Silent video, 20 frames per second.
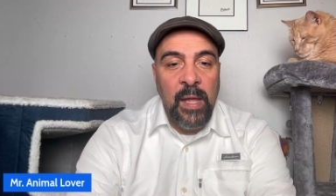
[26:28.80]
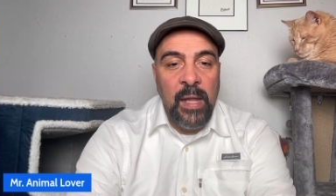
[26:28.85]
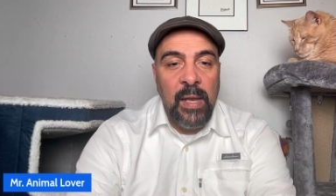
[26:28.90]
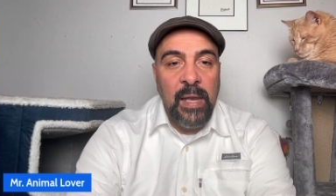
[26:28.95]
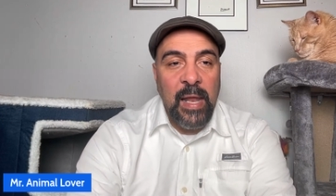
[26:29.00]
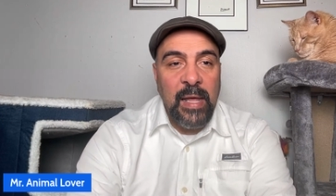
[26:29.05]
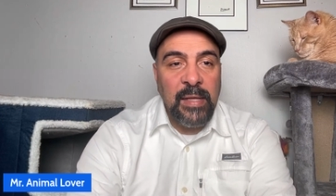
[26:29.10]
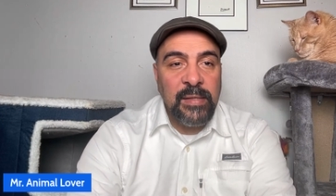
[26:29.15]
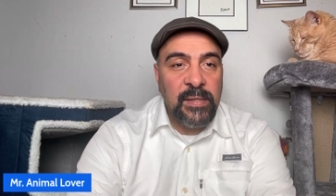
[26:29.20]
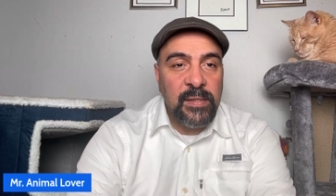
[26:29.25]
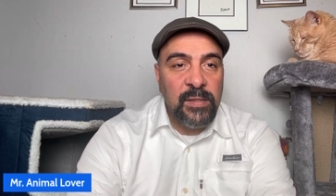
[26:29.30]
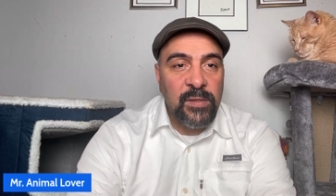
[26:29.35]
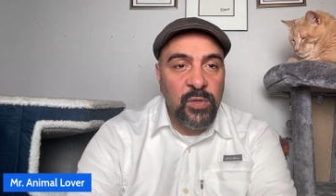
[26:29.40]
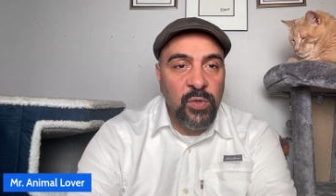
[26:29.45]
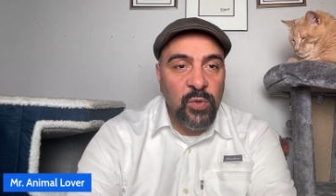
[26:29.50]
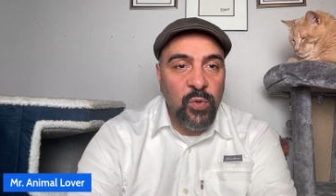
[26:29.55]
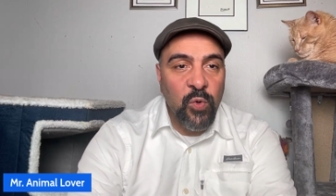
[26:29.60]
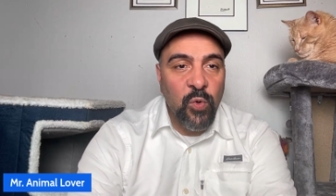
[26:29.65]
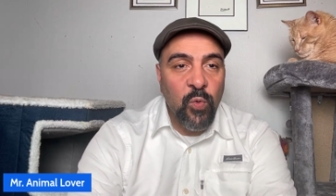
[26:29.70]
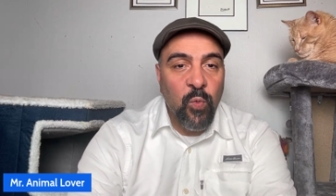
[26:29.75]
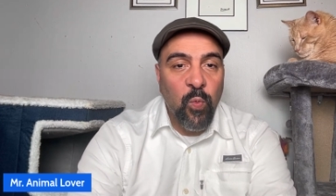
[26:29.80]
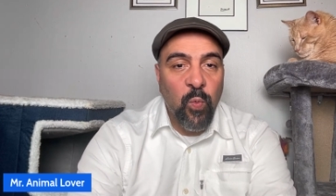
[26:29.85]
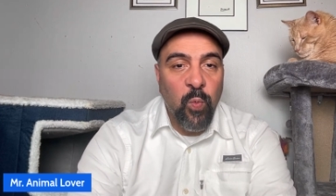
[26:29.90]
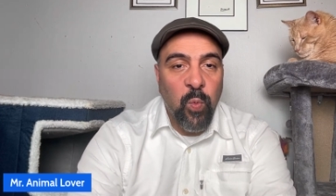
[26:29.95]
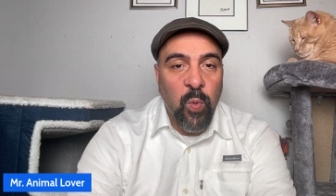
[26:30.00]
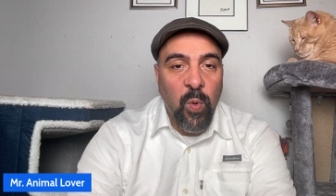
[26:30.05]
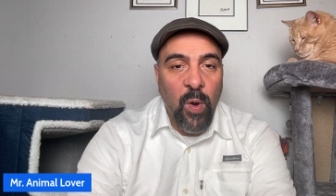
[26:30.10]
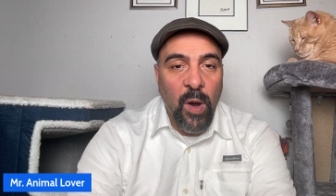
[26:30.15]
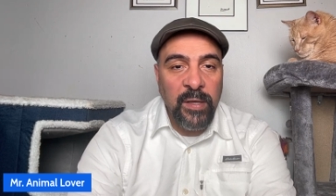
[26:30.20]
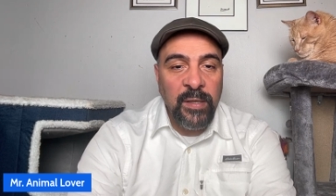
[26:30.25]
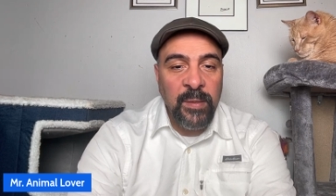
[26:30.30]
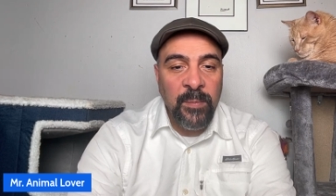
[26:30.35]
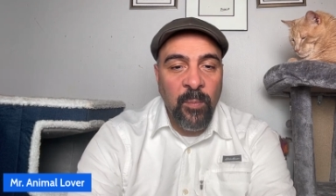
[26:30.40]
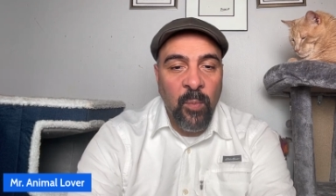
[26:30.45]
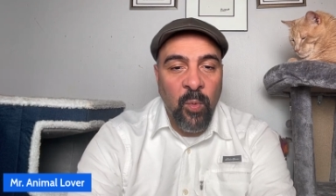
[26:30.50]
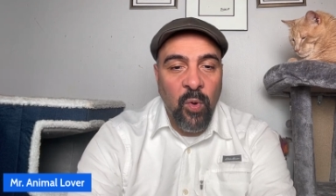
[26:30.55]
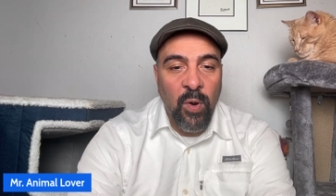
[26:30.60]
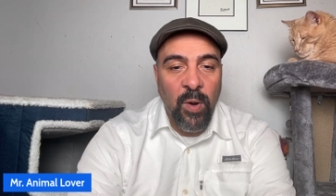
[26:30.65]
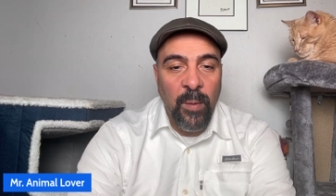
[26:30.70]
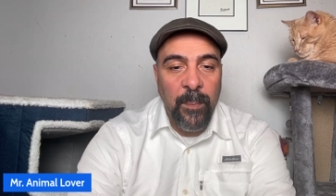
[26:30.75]
Let's do one
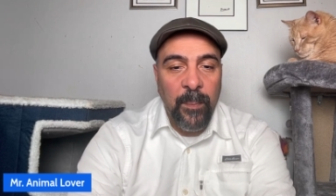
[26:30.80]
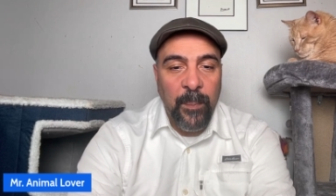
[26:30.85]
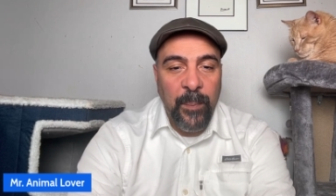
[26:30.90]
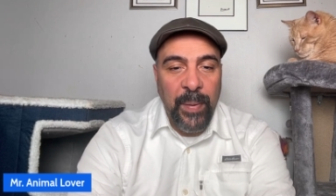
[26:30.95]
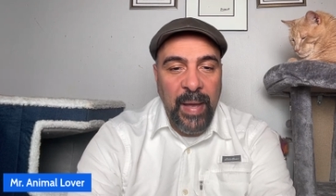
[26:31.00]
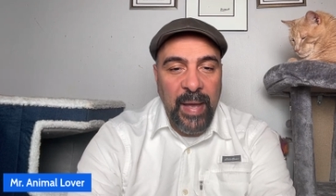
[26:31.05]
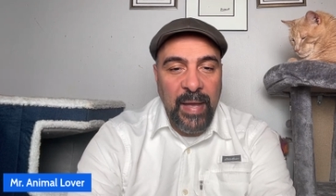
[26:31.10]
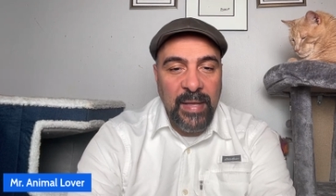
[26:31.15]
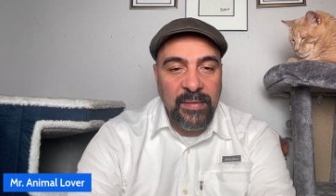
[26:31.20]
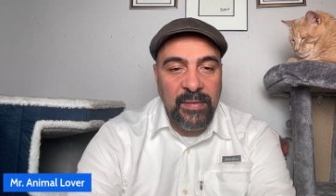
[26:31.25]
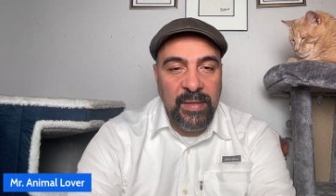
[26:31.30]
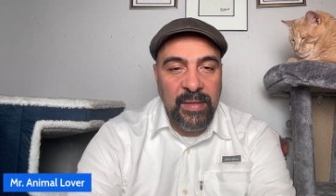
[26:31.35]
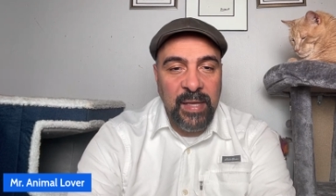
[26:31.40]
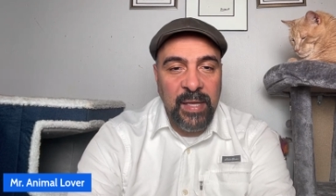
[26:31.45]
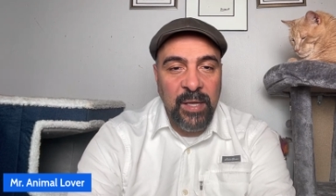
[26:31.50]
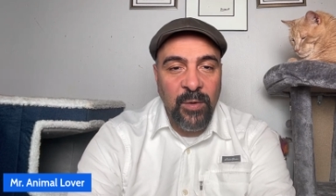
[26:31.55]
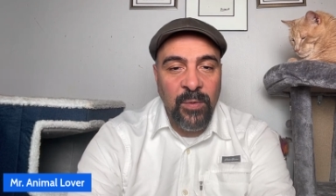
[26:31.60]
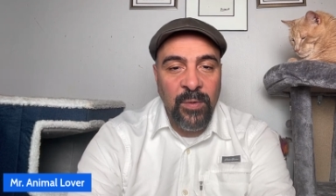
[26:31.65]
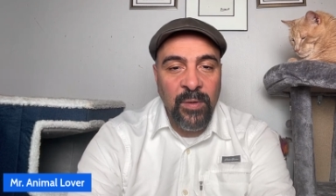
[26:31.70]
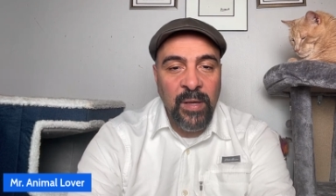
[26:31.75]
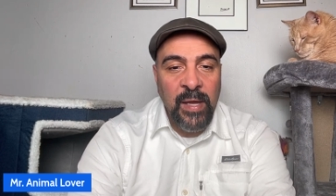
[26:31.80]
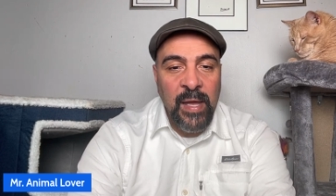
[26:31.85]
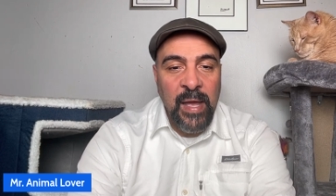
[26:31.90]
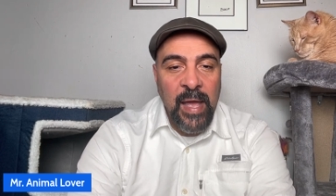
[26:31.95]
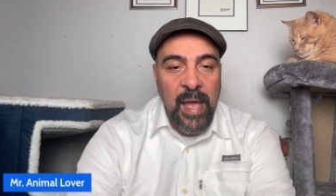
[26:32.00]
more pet deal,